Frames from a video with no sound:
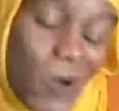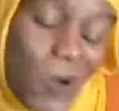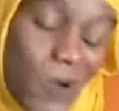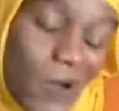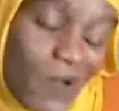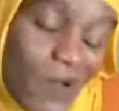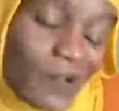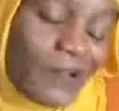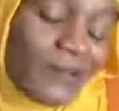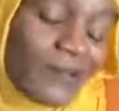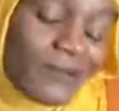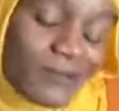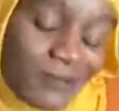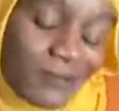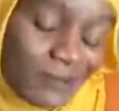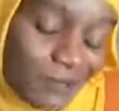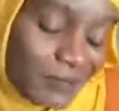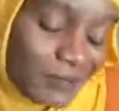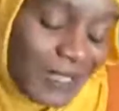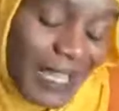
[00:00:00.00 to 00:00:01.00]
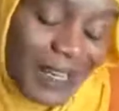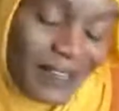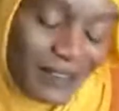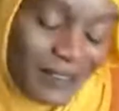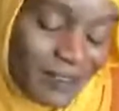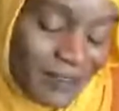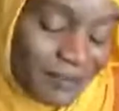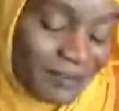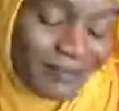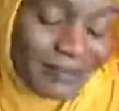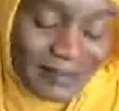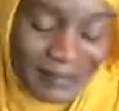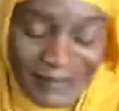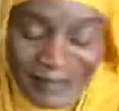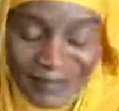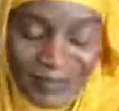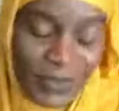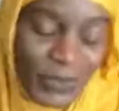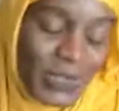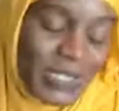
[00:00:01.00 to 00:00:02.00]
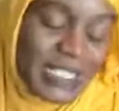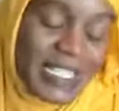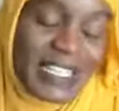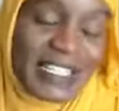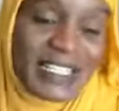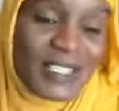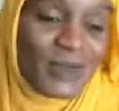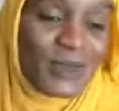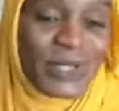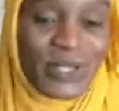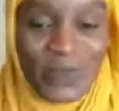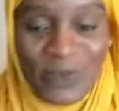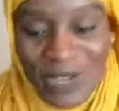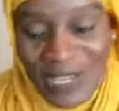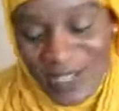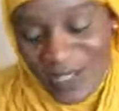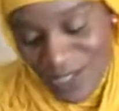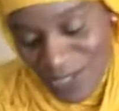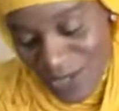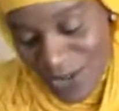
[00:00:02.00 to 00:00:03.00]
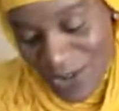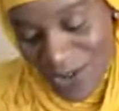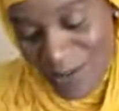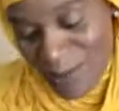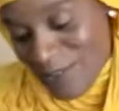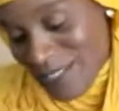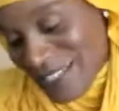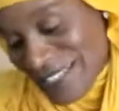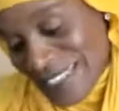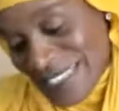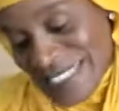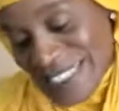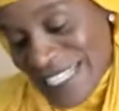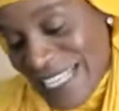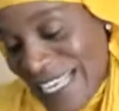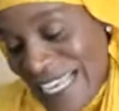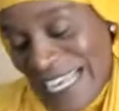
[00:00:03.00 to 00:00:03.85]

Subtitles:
all, I don't know if you want to take this with a grain of salt, because